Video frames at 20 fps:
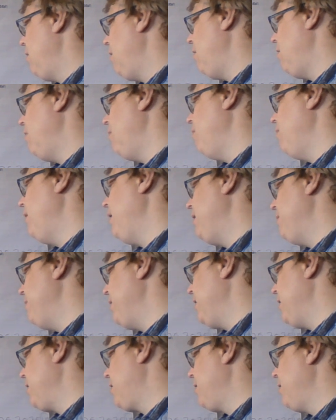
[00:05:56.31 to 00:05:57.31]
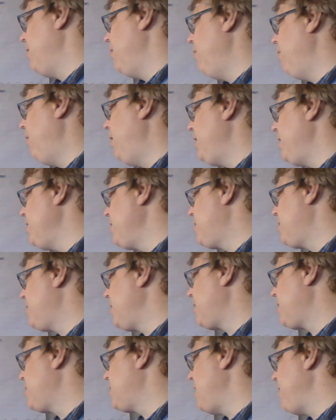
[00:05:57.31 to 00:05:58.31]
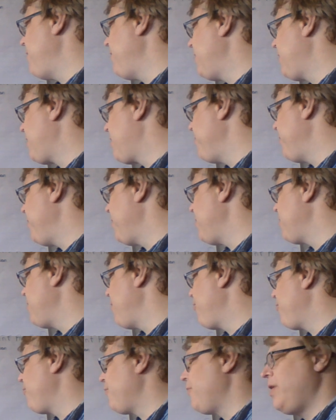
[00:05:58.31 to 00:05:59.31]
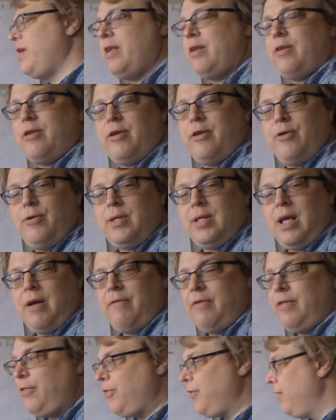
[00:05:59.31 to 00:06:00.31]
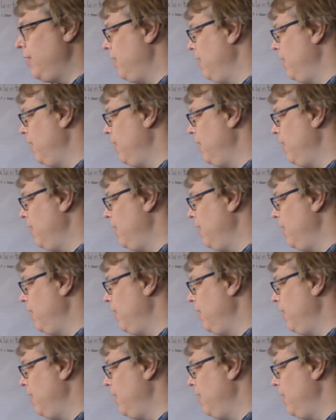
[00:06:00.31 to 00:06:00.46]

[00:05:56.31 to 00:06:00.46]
Oh, wait a minute. 1 6/7 compared to 3 and 2/7.